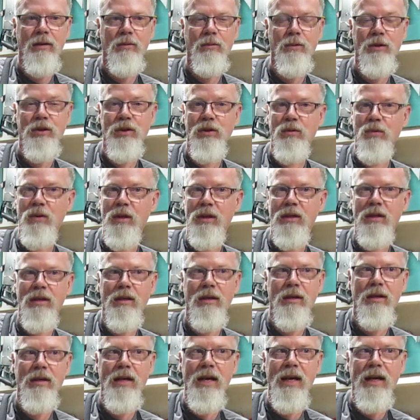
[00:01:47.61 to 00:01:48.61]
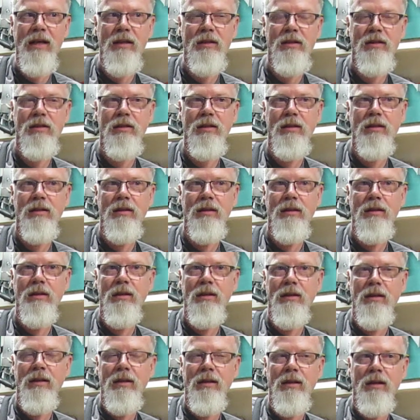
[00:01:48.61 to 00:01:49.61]
when she went to the next
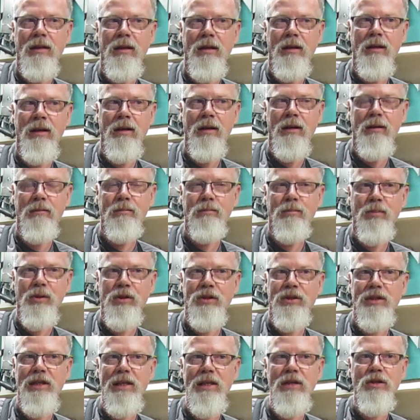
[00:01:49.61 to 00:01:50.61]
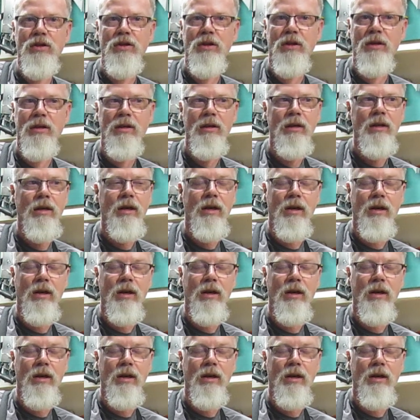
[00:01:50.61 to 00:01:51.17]
uh, procedure,